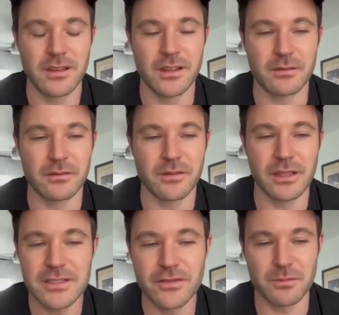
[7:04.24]
you know,
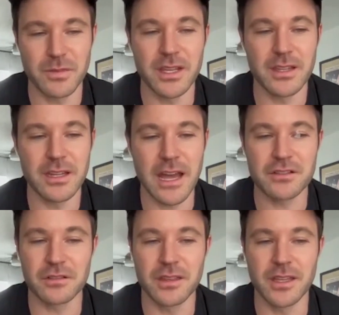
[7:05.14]
at least for me, the
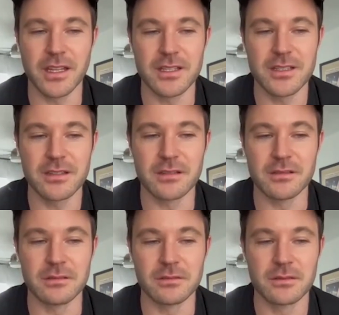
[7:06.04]
natural thing is
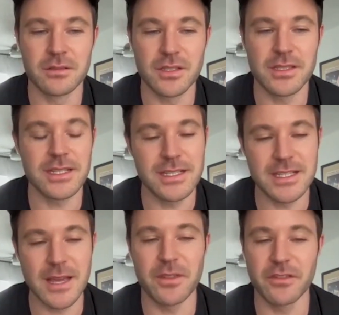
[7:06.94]
to just
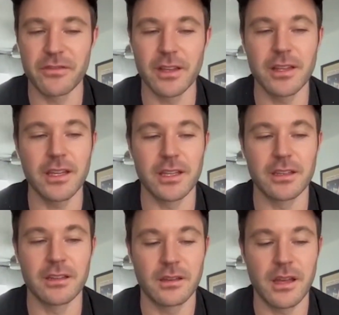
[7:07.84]
accept the feeling
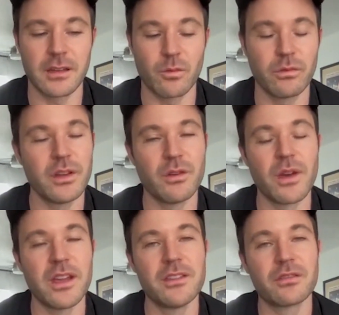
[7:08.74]
and, you know,
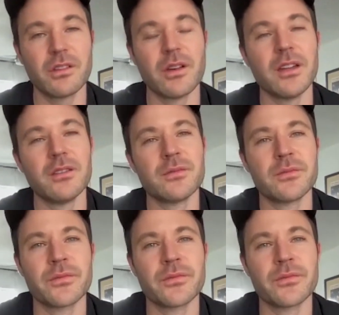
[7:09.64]
wade through it.